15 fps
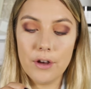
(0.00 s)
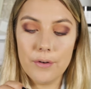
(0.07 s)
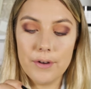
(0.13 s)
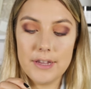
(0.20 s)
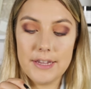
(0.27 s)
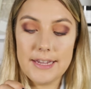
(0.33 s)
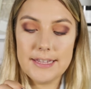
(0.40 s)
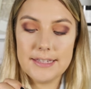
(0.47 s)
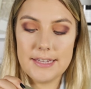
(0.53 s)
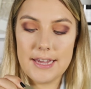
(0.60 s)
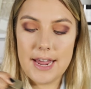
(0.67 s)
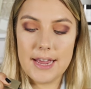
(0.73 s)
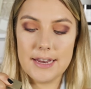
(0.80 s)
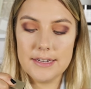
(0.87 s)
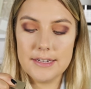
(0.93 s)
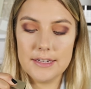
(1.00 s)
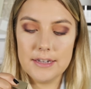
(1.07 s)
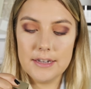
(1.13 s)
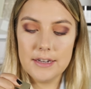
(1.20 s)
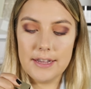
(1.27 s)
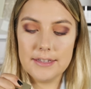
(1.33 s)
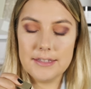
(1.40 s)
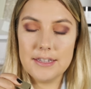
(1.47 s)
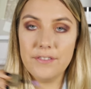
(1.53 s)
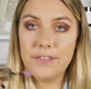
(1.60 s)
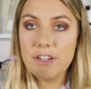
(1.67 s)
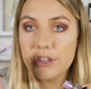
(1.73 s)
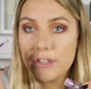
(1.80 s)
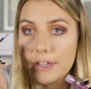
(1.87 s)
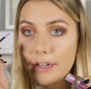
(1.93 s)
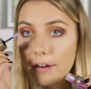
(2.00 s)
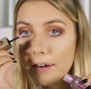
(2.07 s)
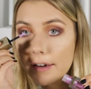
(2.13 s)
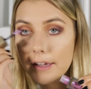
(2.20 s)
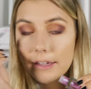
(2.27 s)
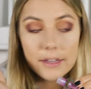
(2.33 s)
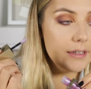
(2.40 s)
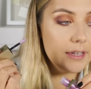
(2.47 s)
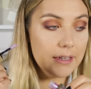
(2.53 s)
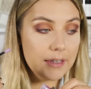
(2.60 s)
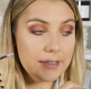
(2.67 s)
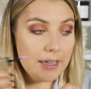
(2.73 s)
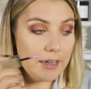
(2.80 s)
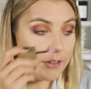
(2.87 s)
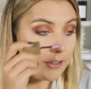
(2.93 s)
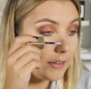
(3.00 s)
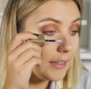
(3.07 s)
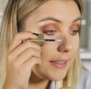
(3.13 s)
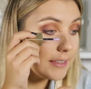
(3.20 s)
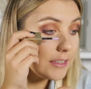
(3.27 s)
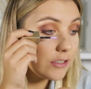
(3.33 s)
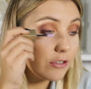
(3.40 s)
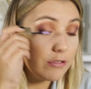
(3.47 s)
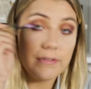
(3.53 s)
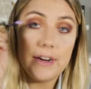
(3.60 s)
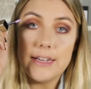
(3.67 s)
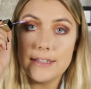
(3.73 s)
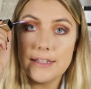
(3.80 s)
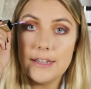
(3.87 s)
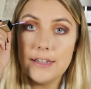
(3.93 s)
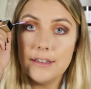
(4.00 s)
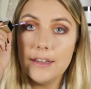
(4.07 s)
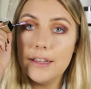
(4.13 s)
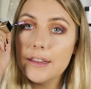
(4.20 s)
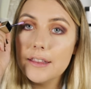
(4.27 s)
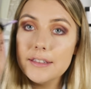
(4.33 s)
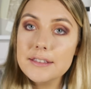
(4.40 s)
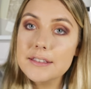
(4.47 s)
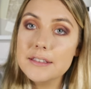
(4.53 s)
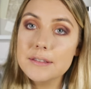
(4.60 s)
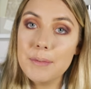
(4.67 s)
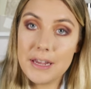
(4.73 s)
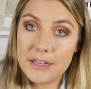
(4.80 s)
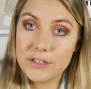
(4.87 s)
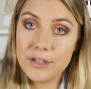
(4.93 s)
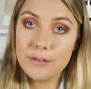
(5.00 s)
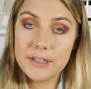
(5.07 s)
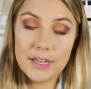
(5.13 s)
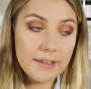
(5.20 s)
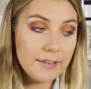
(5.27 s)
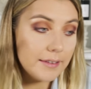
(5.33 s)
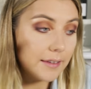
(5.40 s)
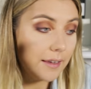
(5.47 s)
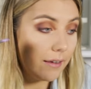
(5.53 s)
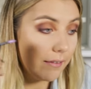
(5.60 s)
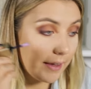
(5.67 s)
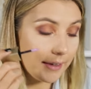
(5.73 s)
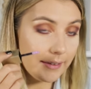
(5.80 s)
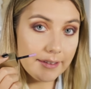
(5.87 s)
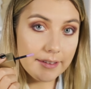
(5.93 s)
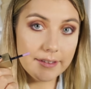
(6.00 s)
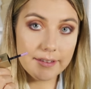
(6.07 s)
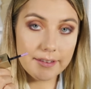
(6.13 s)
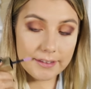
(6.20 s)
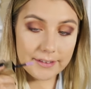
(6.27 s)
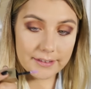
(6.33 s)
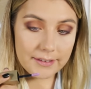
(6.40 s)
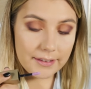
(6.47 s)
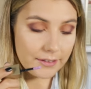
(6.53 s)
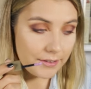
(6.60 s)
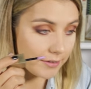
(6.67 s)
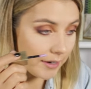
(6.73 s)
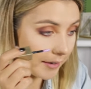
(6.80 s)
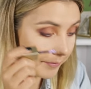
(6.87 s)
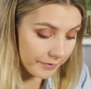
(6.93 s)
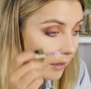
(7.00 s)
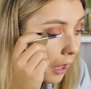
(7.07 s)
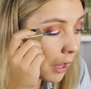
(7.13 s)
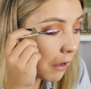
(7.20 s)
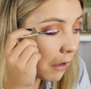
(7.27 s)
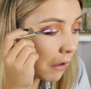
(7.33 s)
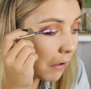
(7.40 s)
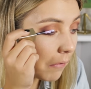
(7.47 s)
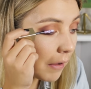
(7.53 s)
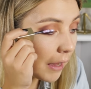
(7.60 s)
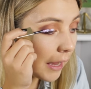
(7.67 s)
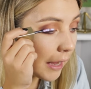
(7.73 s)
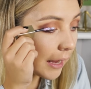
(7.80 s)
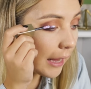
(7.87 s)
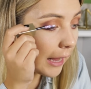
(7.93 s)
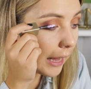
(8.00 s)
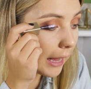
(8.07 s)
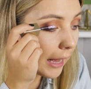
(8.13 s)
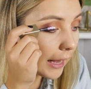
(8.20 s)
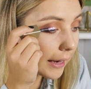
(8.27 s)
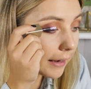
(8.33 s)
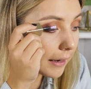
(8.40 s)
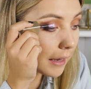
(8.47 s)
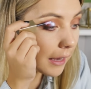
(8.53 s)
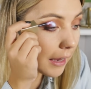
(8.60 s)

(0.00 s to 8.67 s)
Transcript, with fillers: go easy-handed and see if I should carry it to the center. This is crazy. Like this is, makes no sense. Okay, let's, let's try. Oh my God.